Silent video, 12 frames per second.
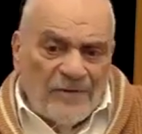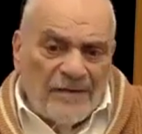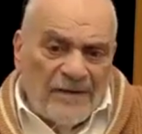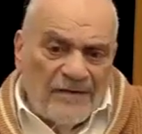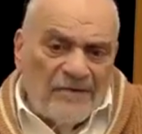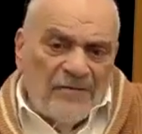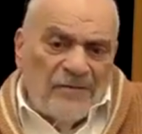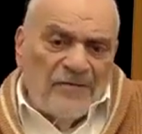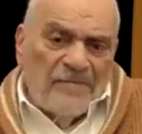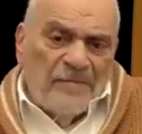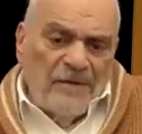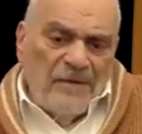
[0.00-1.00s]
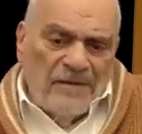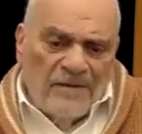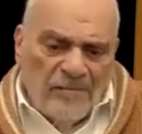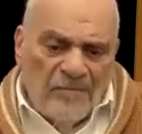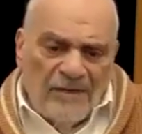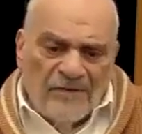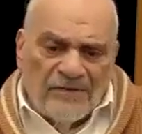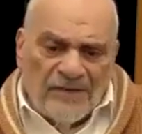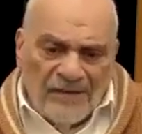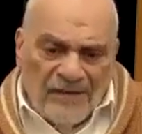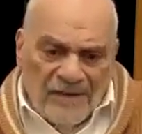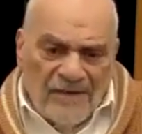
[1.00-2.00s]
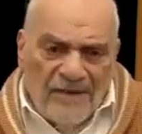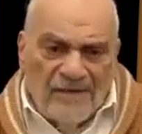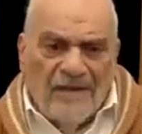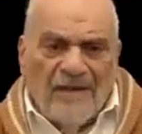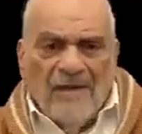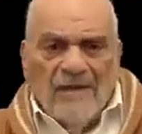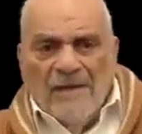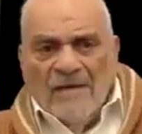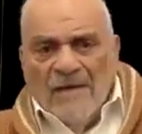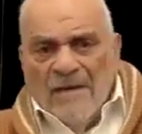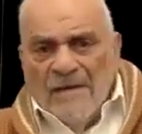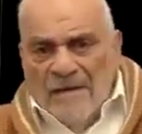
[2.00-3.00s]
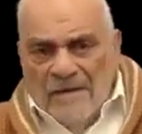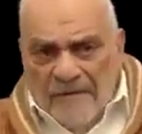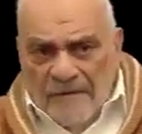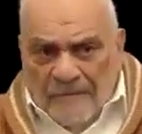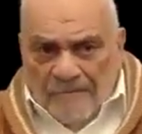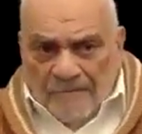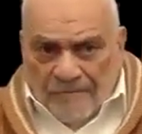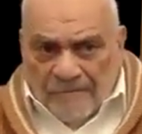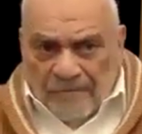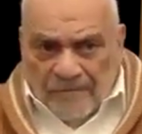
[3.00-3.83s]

that's, so to speak, the Midas Adin, the